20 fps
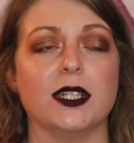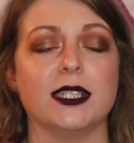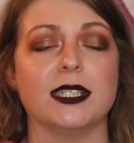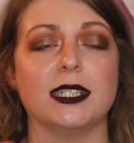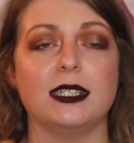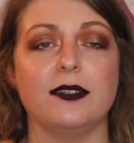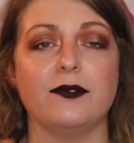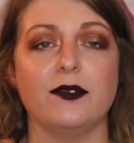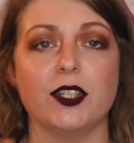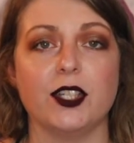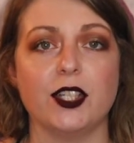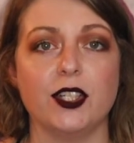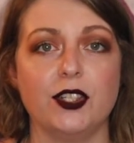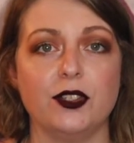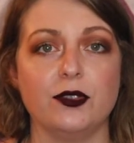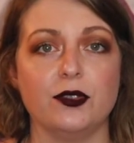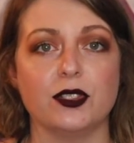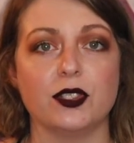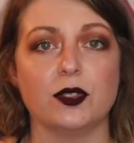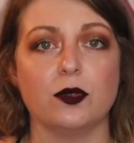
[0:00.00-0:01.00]
It's a Division
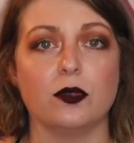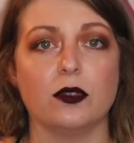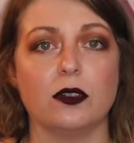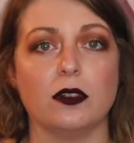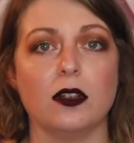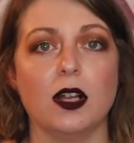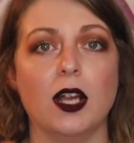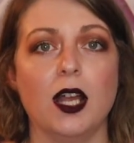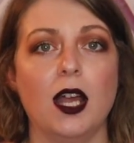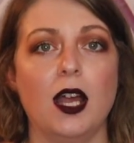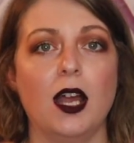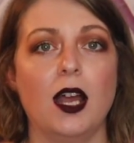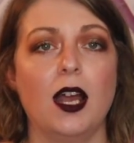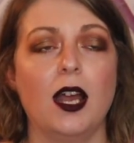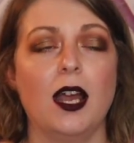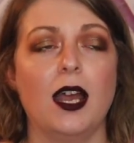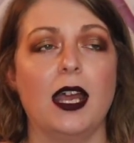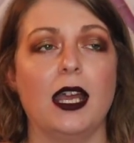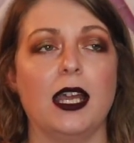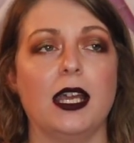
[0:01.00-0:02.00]
two school,
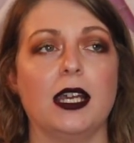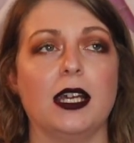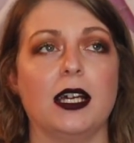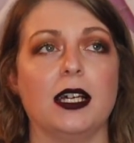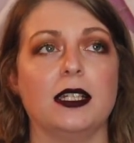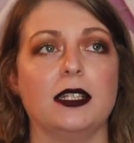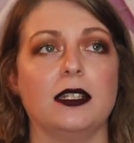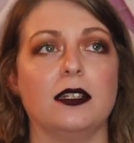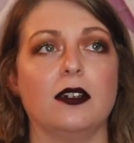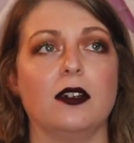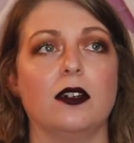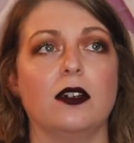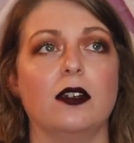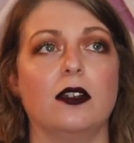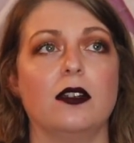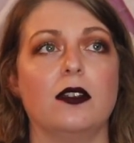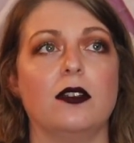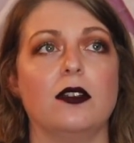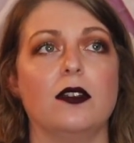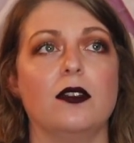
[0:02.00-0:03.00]
and
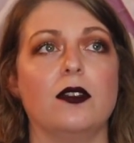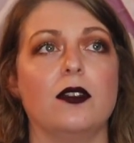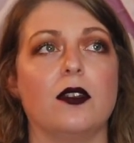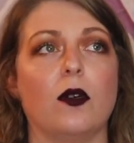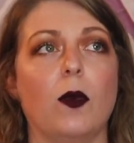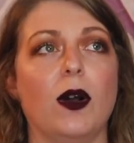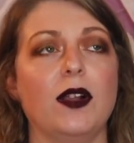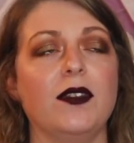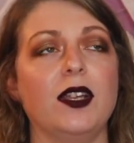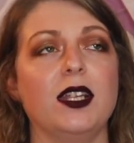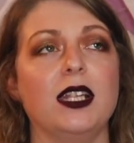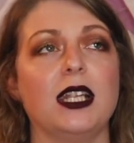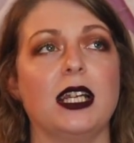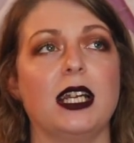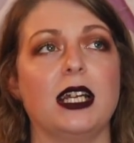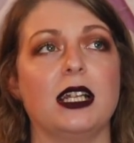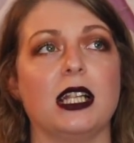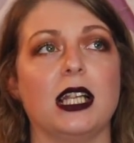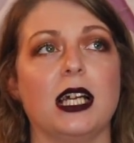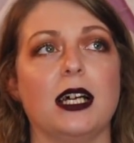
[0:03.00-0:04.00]
the one thing that
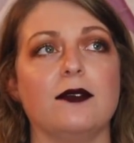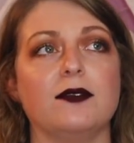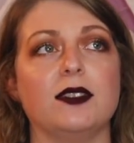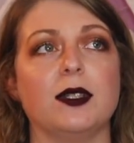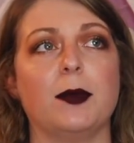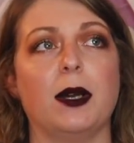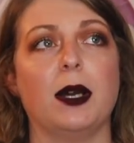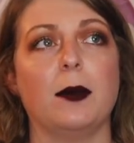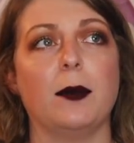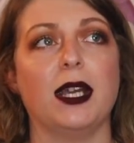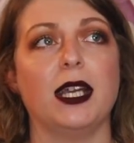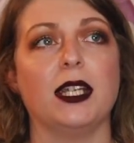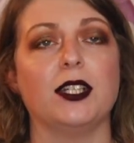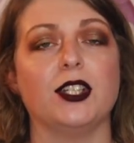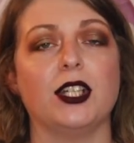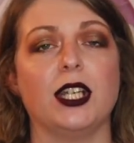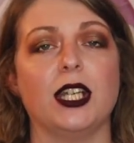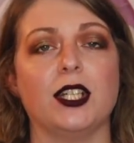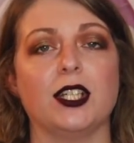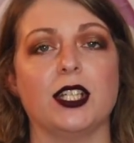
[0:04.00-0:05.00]
I loved about my
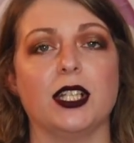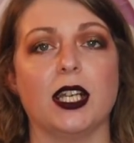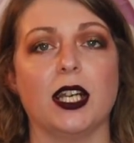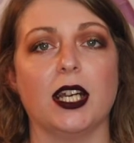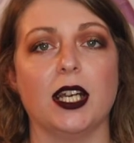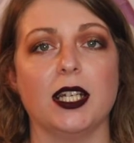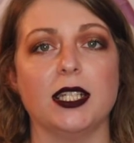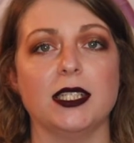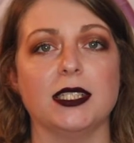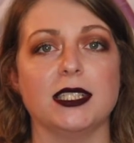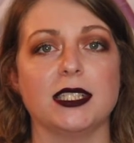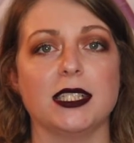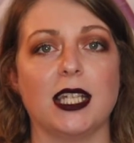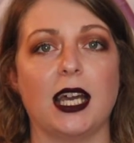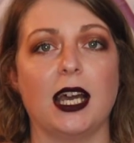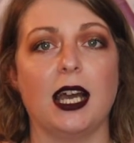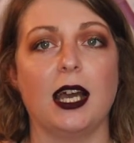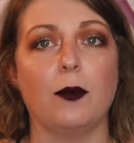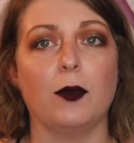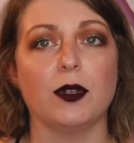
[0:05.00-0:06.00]
education there is
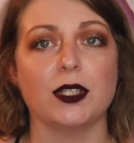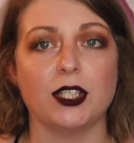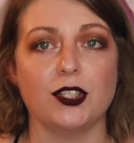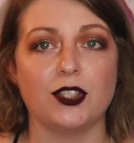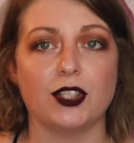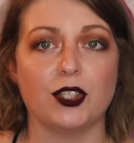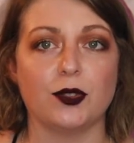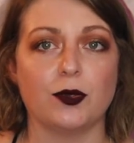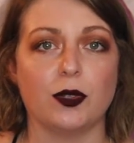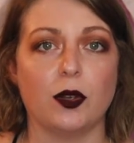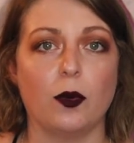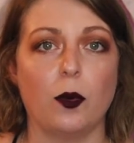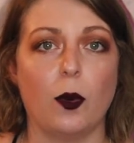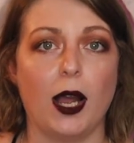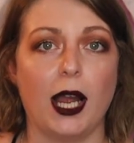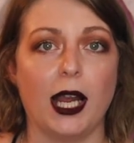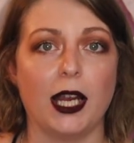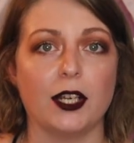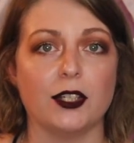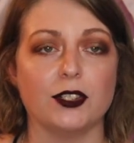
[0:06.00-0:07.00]
that I wasn't just
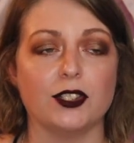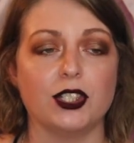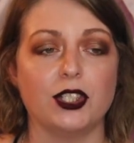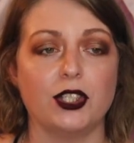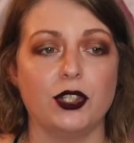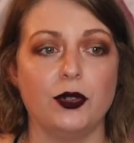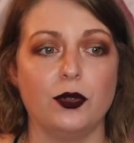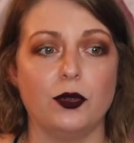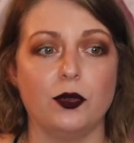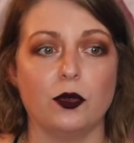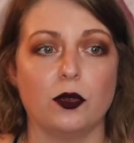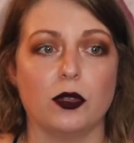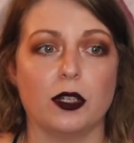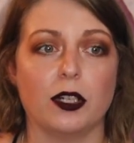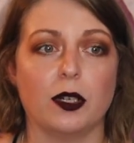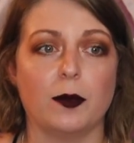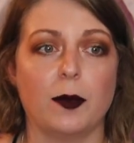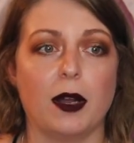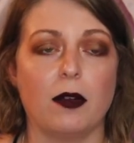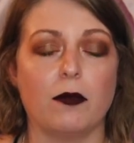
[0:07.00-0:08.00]
required to
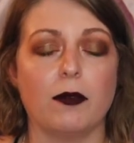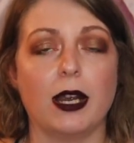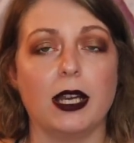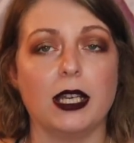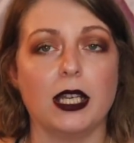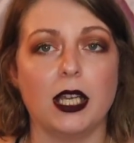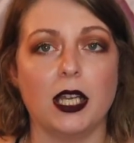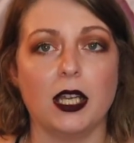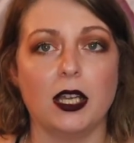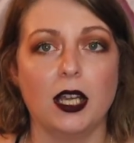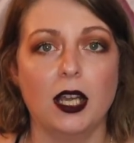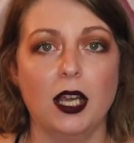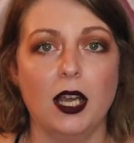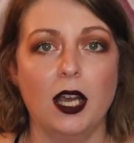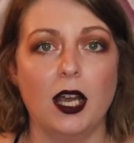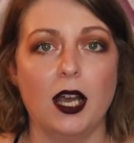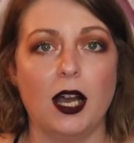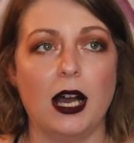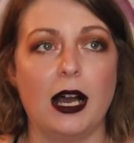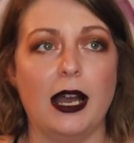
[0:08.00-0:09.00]
learn about writing.
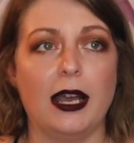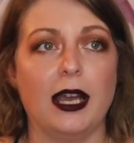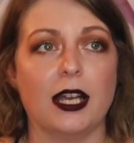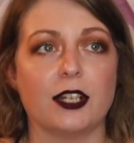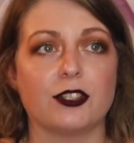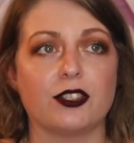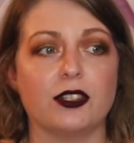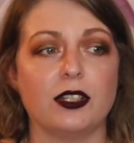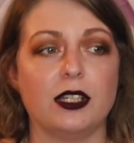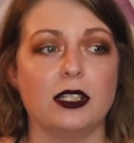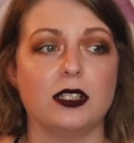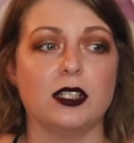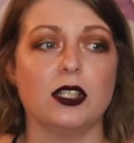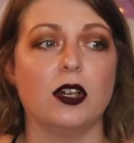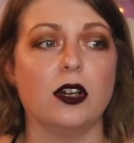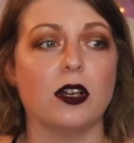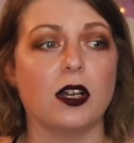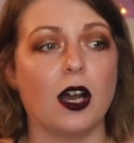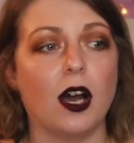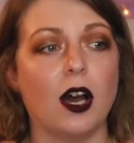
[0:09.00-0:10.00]
I actually
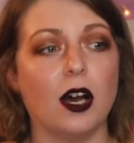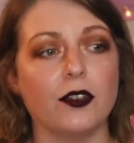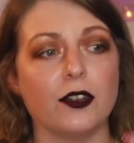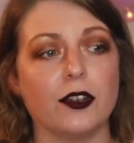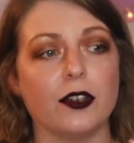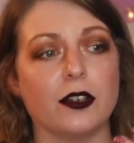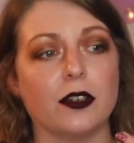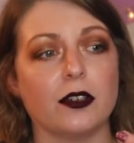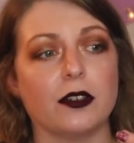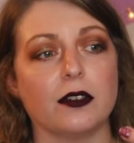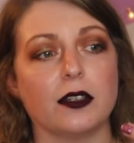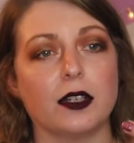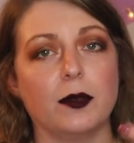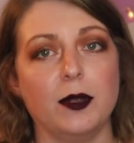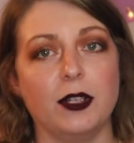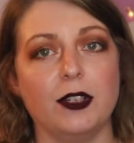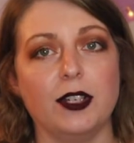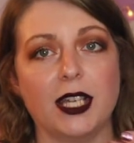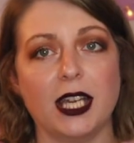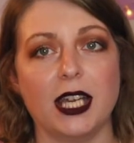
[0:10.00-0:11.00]
took other
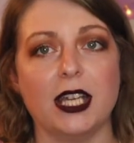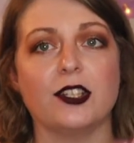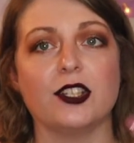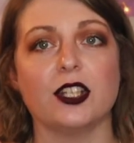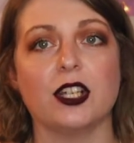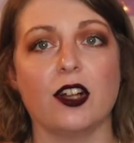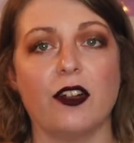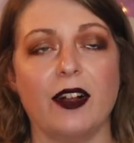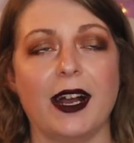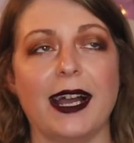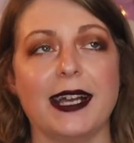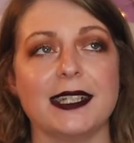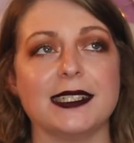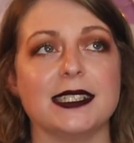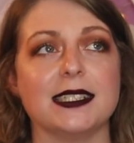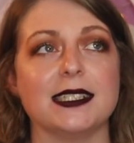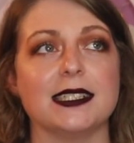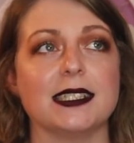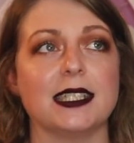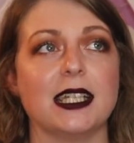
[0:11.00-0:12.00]
communication
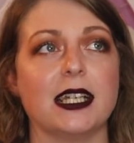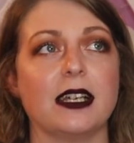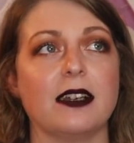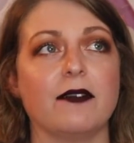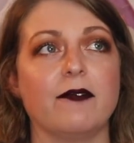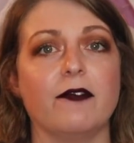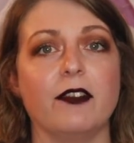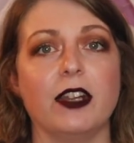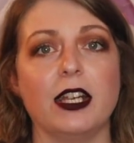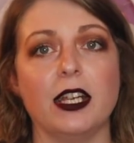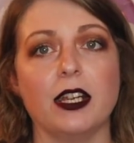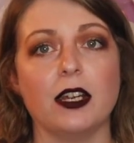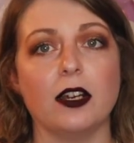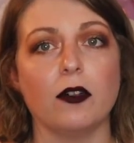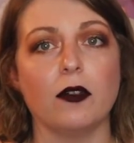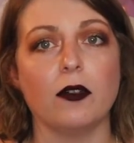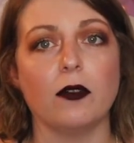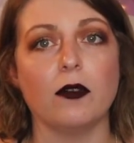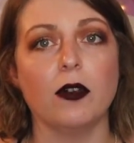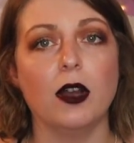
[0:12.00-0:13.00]
classes like
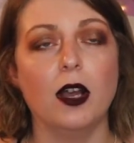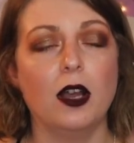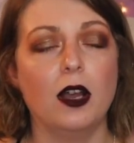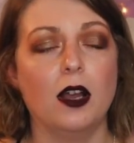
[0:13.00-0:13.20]
video